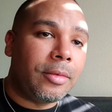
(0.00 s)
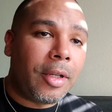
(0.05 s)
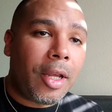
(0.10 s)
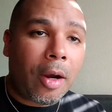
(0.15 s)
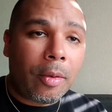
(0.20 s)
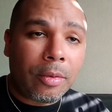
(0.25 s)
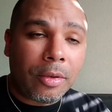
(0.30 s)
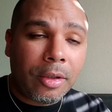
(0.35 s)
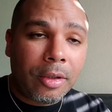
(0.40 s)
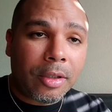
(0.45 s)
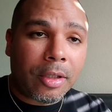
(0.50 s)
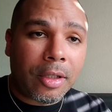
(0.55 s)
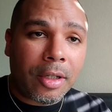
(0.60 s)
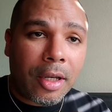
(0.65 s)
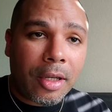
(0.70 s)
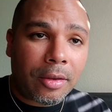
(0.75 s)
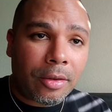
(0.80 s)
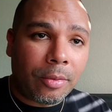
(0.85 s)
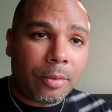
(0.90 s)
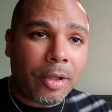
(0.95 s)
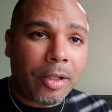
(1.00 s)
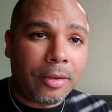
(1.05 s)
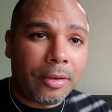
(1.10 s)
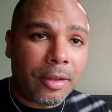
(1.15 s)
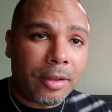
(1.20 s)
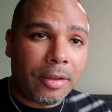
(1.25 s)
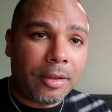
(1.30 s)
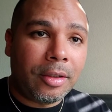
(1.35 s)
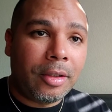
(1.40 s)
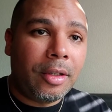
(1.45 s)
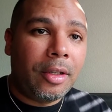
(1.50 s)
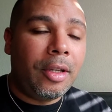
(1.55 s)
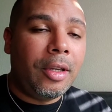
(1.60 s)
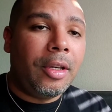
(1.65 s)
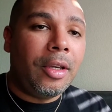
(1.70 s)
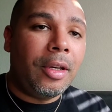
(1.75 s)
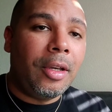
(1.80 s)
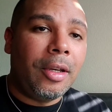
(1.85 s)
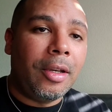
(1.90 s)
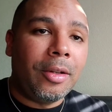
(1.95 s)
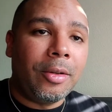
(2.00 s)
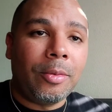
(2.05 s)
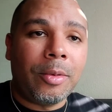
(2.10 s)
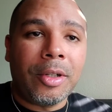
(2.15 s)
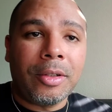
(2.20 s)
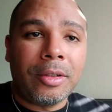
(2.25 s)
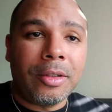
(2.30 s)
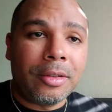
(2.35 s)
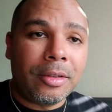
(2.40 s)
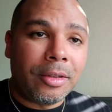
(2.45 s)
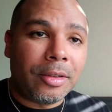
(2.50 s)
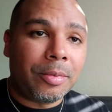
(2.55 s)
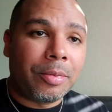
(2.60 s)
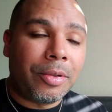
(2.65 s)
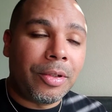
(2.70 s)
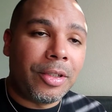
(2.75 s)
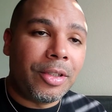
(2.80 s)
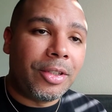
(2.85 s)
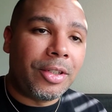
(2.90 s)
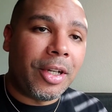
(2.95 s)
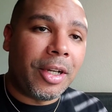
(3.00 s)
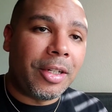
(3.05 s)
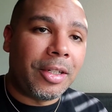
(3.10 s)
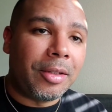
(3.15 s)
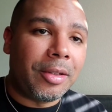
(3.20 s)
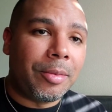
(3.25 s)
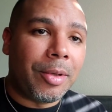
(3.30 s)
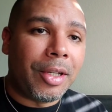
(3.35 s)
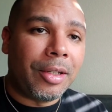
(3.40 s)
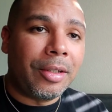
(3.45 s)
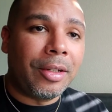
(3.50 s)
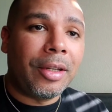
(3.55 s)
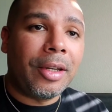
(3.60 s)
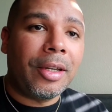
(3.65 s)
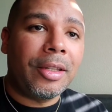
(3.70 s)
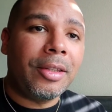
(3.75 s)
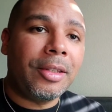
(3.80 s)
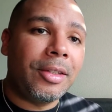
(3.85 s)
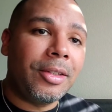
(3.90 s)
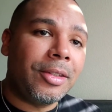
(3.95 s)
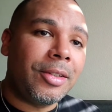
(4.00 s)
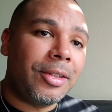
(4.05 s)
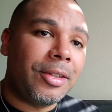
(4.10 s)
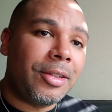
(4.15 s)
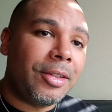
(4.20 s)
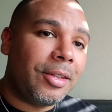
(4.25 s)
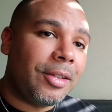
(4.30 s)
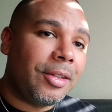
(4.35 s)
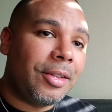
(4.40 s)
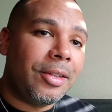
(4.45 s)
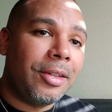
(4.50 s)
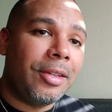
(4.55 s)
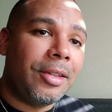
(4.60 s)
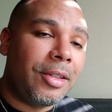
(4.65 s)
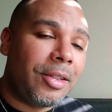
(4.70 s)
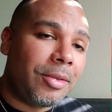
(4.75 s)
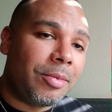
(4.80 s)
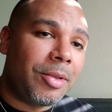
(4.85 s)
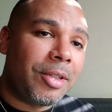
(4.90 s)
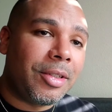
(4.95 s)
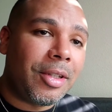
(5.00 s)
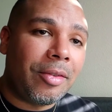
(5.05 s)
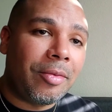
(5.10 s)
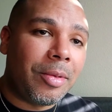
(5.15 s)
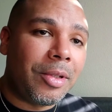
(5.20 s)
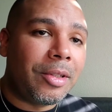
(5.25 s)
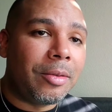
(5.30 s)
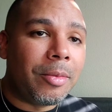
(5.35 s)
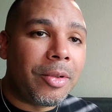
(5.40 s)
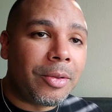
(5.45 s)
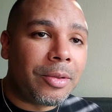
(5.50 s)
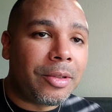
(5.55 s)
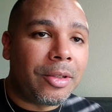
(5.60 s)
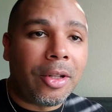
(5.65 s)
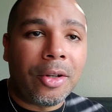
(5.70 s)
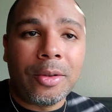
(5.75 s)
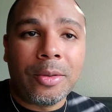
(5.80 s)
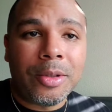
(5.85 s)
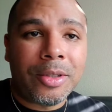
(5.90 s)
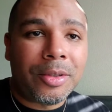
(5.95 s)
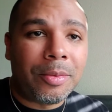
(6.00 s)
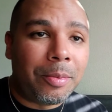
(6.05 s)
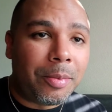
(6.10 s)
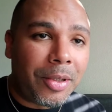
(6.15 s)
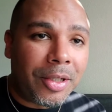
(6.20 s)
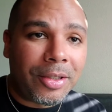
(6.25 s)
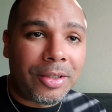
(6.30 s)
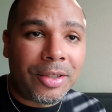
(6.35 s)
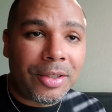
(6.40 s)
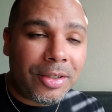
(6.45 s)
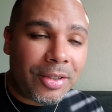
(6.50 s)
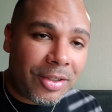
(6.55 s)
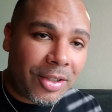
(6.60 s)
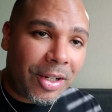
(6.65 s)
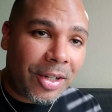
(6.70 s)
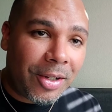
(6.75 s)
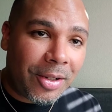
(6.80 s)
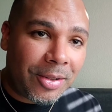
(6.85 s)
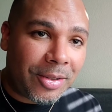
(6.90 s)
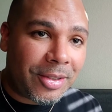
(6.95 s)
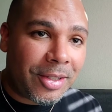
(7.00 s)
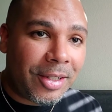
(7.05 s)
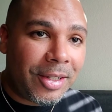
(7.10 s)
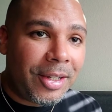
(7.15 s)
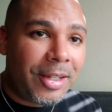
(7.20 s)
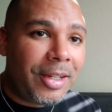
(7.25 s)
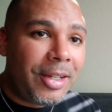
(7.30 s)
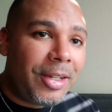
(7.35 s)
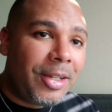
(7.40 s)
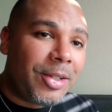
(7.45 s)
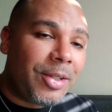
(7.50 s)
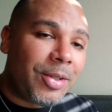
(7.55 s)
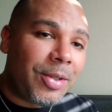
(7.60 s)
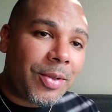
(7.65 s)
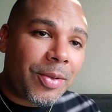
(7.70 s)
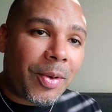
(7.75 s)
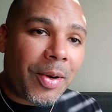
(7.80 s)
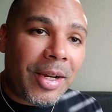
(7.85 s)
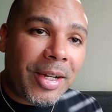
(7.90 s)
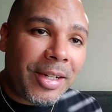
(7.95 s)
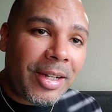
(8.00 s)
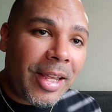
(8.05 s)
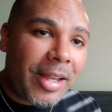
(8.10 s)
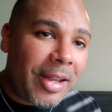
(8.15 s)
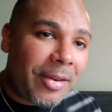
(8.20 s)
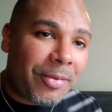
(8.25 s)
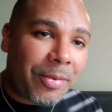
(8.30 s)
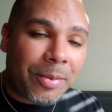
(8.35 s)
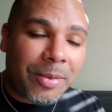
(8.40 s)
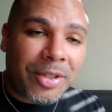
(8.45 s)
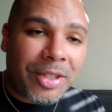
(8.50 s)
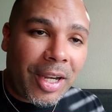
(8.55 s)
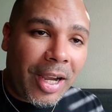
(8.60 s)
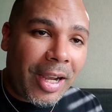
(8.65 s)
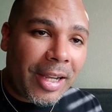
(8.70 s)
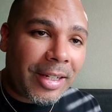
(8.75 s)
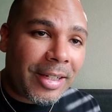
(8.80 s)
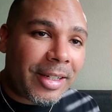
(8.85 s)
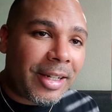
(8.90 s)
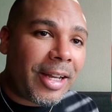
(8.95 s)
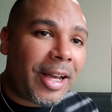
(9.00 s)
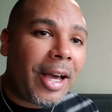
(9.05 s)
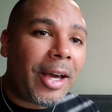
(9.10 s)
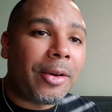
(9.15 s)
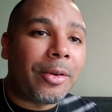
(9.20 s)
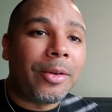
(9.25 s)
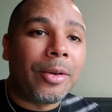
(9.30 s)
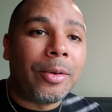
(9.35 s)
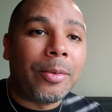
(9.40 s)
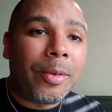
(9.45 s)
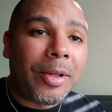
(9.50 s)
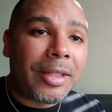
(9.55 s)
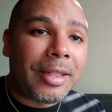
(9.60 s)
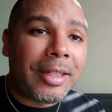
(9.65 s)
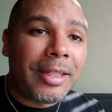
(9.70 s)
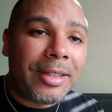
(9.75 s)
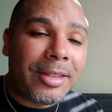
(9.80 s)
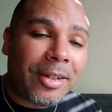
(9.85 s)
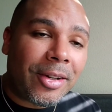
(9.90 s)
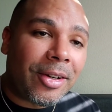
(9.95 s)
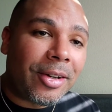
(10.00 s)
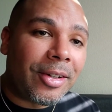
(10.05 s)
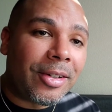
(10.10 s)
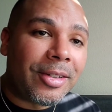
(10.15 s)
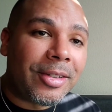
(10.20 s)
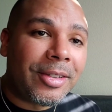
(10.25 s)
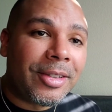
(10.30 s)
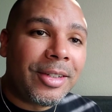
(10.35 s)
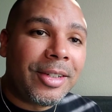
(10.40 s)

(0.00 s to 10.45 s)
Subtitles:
now we're looking at the welding, and welding looks pretty shoddy, man. These must have been the most lowest budget chairs, straight from China. I don't know what these are.